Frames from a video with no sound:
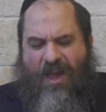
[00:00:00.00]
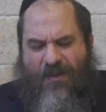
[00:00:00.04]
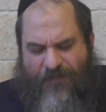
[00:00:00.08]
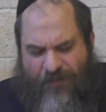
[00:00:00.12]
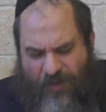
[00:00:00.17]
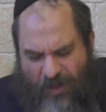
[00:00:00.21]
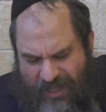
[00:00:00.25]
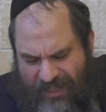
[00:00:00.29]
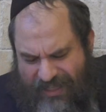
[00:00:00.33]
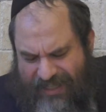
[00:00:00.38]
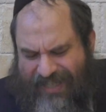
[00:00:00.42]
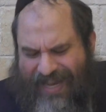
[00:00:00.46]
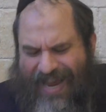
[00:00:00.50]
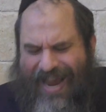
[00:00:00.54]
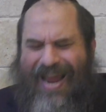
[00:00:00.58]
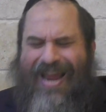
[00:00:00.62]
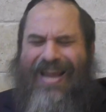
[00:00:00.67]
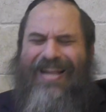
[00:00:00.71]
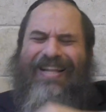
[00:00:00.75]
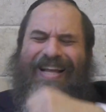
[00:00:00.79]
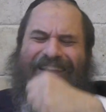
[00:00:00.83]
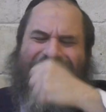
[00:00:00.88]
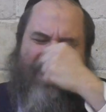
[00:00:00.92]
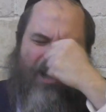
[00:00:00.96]
you
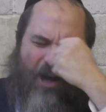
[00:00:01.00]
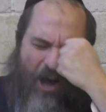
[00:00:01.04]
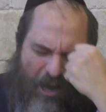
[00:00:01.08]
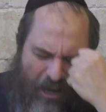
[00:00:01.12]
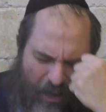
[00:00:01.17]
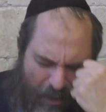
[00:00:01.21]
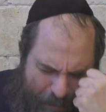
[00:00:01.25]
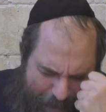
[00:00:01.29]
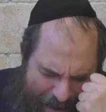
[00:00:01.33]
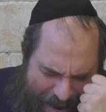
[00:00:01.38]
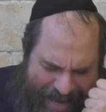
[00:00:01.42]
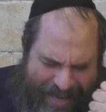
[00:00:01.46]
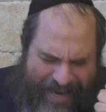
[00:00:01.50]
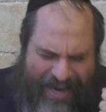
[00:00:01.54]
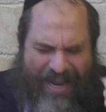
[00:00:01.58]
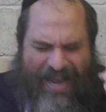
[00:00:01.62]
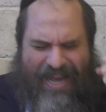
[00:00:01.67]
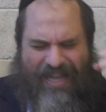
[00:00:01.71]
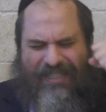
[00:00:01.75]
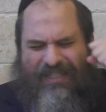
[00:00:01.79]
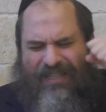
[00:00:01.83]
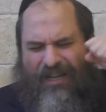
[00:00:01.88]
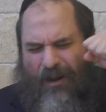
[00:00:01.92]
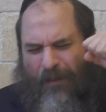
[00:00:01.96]
say that God Almighty
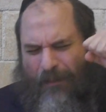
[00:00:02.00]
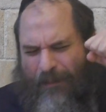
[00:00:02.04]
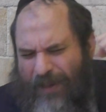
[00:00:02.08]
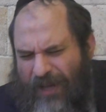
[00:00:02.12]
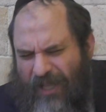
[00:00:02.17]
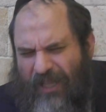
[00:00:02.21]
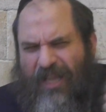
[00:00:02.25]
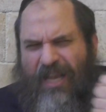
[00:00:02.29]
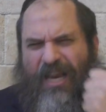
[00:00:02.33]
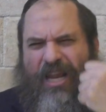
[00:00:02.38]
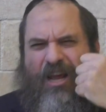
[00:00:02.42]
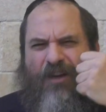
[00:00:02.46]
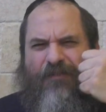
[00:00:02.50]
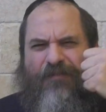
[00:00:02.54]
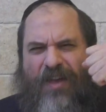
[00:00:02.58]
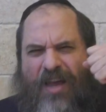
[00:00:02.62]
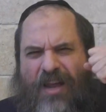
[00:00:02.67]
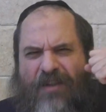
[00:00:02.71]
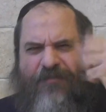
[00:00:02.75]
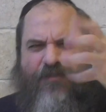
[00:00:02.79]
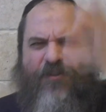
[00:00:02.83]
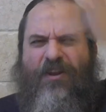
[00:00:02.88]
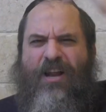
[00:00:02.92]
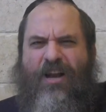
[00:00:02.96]
has an ability of
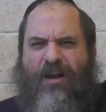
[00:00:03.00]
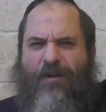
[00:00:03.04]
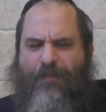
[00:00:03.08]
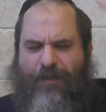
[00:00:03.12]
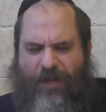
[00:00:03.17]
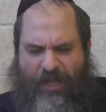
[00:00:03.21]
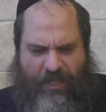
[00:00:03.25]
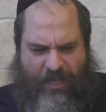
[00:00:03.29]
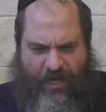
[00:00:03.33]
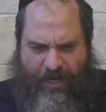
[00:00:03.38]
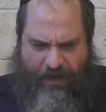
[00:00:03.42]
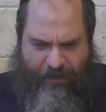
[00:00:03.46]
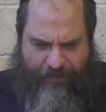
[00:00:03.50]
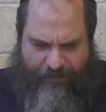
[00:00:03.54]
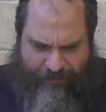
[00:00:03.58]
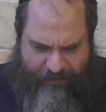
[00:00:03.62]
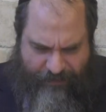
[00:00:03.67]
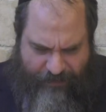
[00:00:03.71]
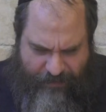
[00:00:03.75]
infinite ability,